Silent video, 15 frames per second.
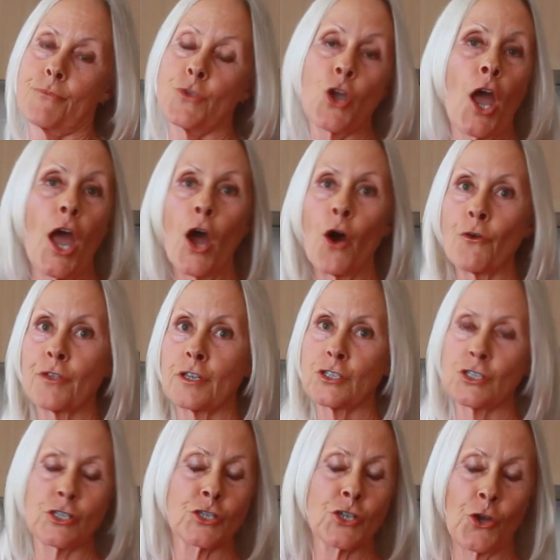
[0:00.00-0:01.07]
your health is
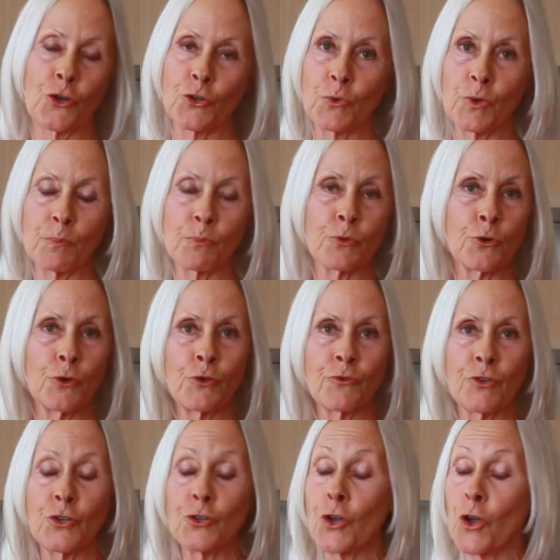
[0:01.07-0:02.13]
just going to improve
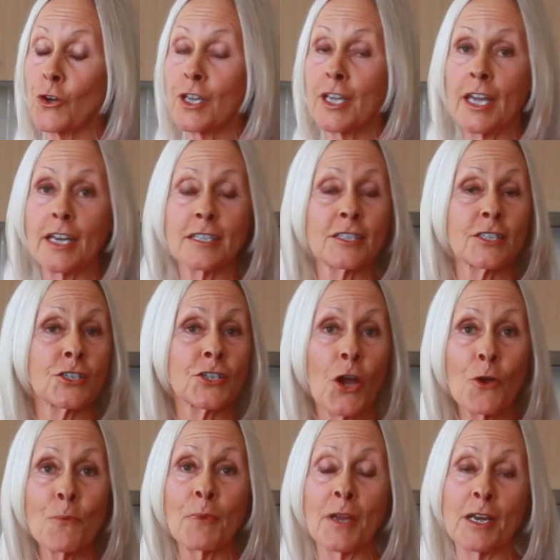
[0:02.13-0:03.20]
and you're going to get
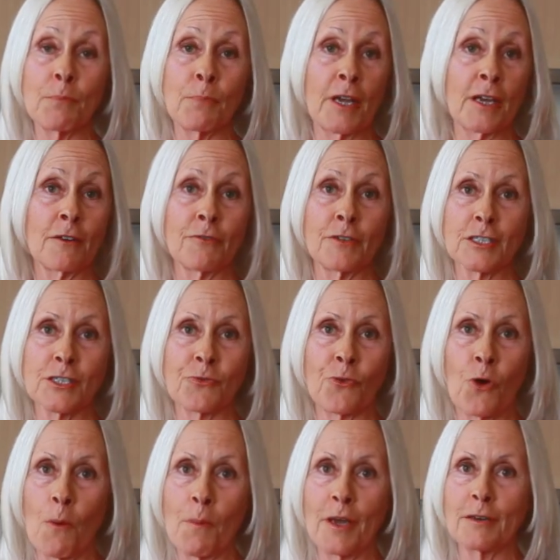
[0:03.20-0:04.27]
so many benefits
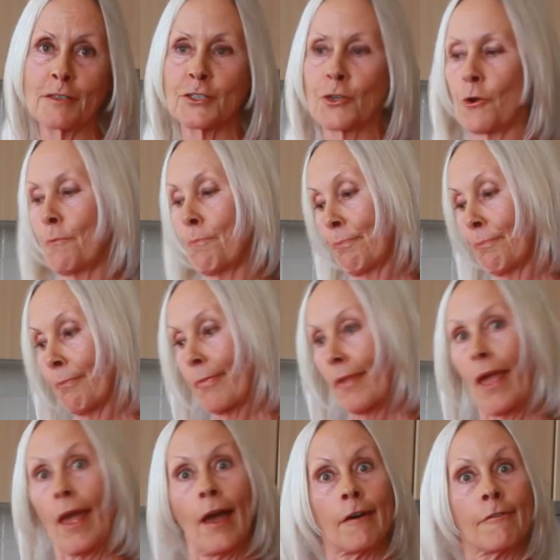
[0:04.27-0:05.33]
from it. So,
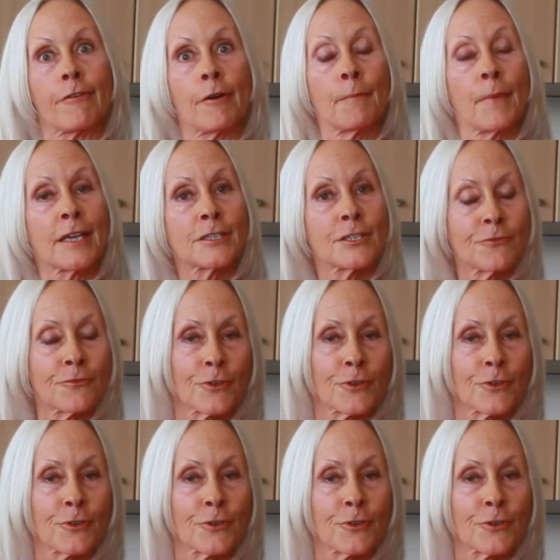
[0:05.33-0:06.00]
fermented